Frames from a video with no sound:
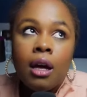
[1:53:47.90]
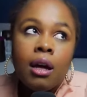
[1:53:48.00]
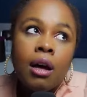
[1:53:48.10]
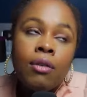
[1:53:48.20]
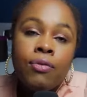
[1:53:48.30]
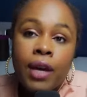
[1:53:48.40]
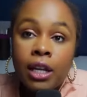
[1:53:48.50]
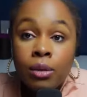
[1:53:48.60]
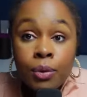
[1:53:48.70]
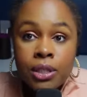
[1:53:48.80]

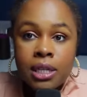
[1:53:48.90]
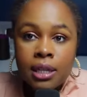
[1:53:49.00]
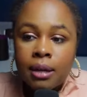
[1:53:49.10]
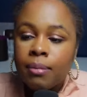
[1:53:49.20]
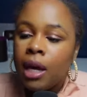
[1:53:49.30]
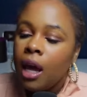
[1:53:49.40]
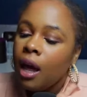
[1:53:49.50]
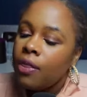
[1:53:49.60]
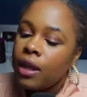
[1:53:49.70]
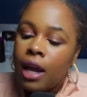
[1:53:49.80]
available to them,
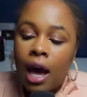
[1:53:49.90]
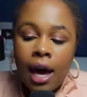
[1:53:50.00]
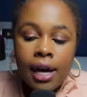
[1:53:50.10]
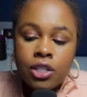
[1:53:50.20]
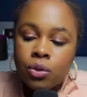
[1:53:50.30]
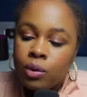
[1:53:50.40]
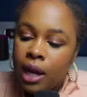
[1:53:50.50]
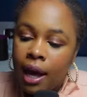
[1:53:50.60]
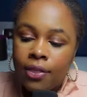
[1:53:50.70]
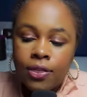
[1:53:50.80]
then I do
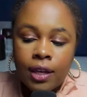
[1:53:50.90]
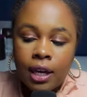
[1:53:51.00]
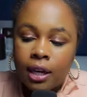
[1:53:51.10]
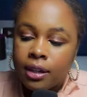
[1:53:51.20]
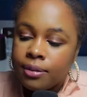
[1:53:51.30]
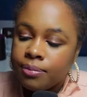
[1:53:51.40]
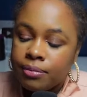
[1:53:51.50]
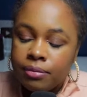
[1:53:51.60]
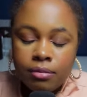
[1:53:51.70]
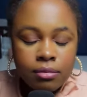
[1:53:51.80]
not think
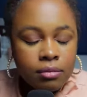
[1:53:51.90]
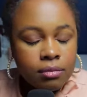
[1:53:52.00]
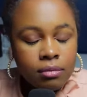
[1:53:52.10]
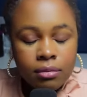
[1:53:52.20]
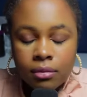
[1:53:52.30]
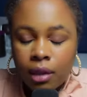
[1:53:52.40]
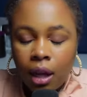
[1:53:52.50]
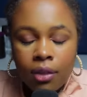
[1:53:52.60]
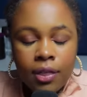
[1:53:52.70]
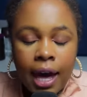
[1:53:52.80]

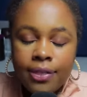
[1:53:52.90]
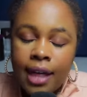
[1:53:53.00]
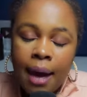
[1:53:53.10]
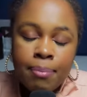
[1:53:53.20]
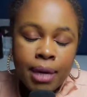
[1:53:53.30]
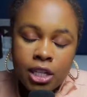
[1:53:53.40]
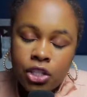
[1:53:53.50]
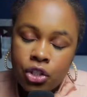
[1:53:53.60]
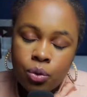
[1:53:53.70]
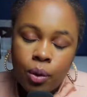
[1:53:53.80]
that that
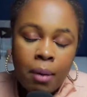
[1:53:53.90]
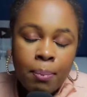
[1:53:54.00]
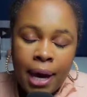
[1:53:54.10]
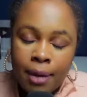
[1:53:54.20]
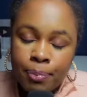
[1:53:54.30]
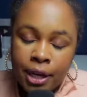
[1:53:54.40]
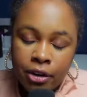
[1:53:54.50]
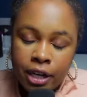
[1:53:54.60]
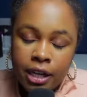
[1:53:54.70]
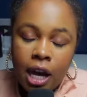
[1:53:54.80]
makes you a bad
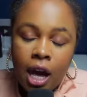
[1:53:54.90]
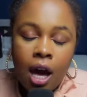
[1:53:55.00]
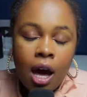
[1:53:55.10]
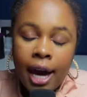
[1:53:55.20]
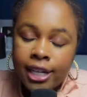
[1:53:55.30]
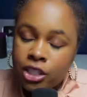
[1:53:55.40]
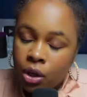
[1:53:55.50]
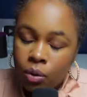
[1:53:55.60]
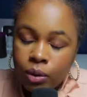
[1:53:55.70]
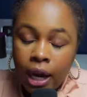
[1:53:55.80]
parent. I
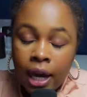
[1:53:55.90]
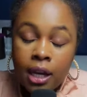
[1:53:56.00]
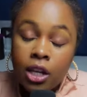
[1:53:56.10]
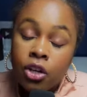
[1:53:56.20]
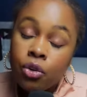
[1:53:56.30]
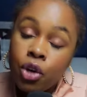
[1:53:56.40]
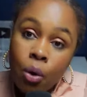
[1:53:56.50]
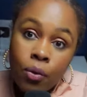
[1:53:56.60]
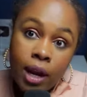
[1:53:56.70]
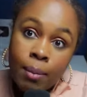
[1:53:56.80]
don't. And you
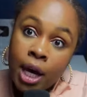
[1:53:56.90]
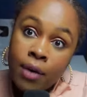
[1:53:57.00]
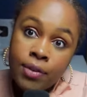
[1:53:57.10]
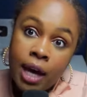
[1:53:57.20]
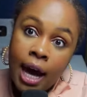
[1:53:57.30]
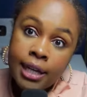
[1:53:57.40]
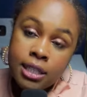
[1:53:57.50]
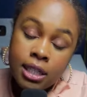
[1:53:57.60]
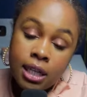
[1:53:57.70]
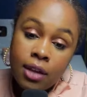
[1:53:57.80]
know that I'm of the
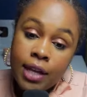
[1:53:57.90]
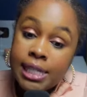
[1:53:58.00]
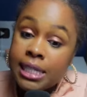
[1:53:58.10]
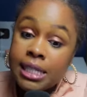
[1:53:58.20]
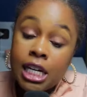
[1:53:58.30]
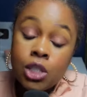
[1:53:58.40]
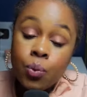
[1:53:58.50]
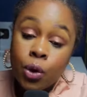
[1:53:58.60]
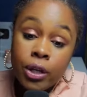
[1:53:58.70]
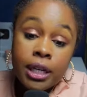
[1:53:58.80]
idea that sex
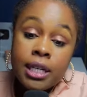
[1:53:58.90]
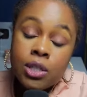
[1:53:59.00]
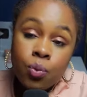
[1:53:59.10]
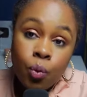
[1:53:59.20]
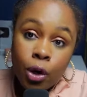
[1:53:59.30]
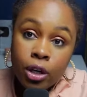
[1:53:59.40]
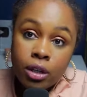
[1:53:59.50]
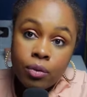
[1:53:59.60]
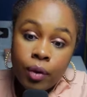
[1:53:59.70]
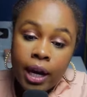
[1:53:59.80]
work is work,
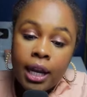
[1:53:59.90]
right?